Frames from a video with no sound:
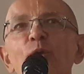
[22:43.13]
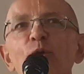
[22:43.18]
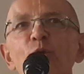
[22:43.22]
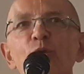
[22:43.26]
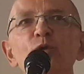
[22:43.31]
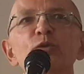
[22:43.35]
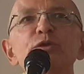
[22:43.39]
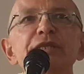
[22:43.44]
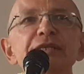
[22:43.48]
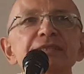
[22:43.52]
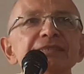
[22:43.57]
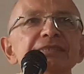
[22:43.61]

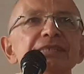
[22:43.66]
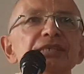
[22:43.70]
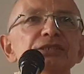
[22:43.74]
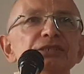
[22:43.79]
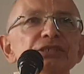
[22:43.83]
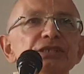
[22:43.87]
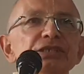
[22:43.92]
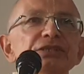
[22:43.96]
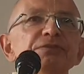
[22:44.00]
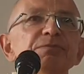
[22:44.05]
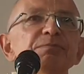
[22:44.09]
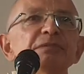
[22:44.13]
all these
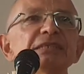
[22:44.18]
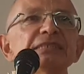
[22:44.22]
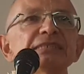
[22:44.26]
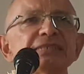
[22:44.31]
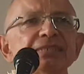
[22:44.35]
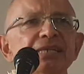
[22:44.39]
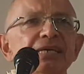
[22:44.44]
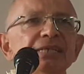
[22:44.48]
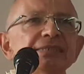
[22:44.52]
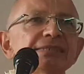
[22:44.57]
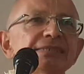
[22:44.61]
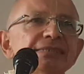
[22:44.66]
achievements
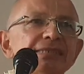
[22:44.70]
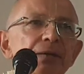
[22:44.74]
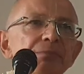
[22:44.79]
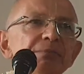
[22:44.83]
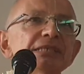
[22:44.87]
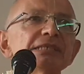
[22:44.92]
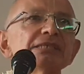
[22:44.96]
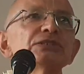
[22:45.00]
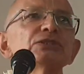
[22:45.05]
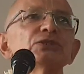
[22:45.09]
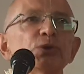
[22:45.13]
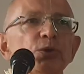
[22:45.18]
as some
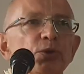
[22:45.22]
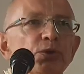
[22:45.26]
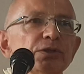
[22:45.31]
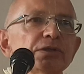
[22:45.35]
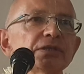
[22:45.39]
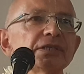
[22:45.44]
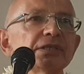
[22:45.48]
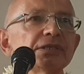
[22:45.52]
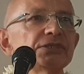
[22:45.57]
external